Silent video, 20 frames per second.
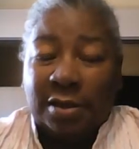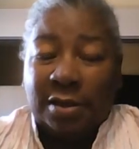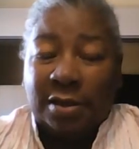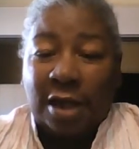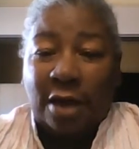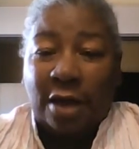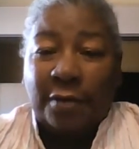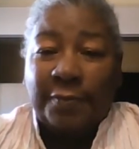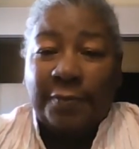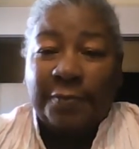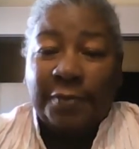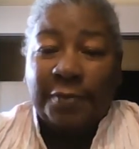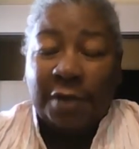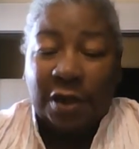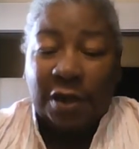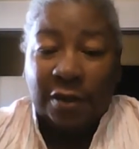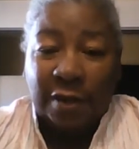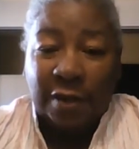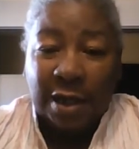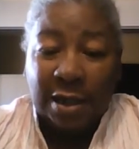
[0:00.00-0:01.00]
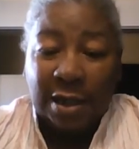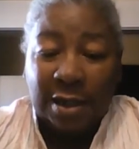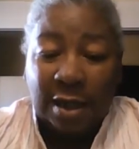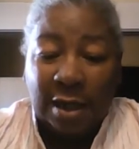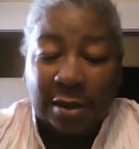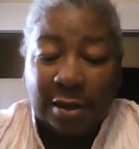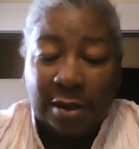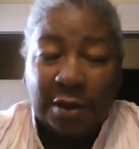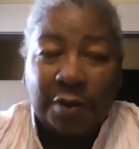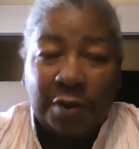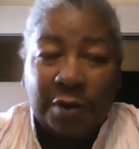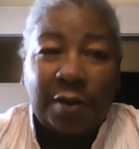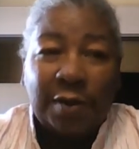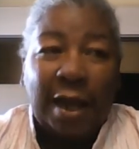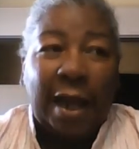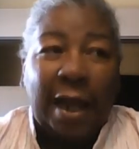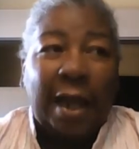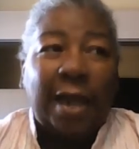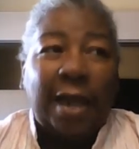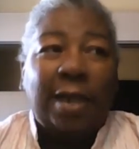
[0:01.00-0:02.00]
salt for, getting out the
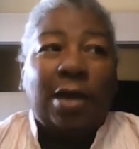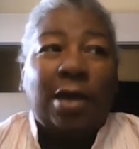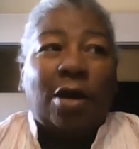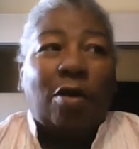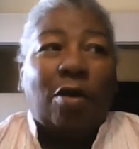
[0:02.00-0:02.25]
Kool-Aid,